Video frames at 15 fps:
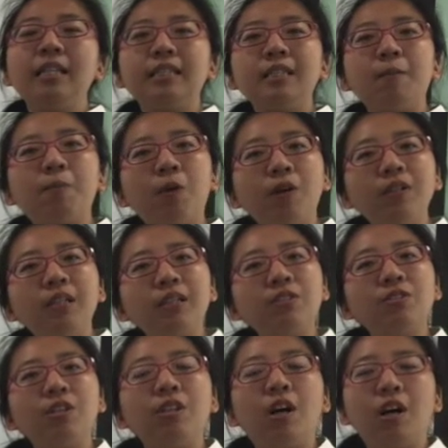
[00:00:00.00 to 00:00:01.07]
The
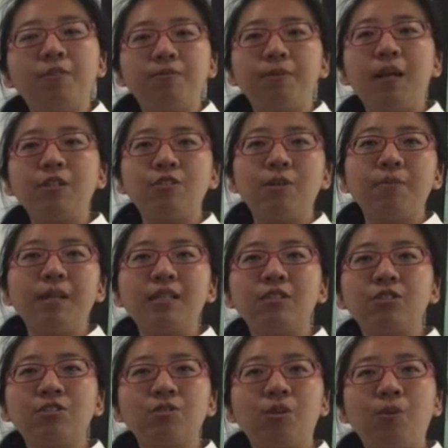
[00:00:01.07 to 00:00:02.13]
production of HMS
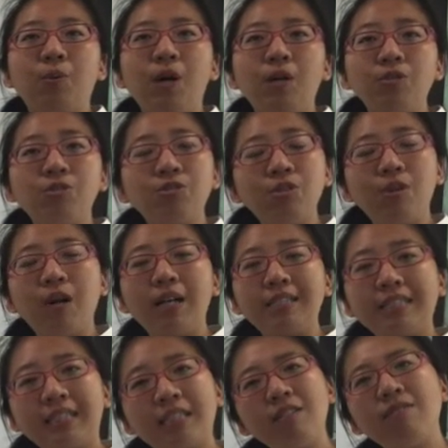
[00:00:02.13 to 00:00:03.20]
will show a
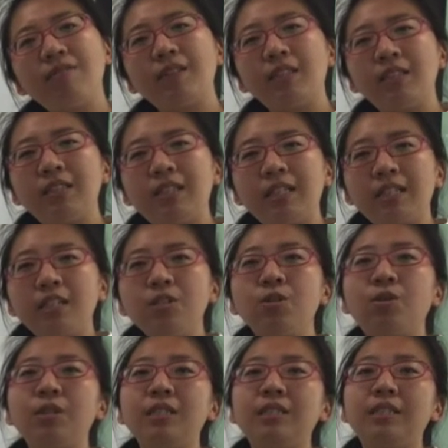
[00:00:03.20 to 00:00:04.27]
significantly
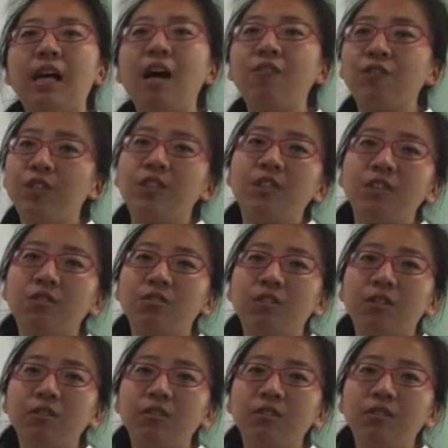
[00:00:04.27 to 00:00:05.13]
increase after this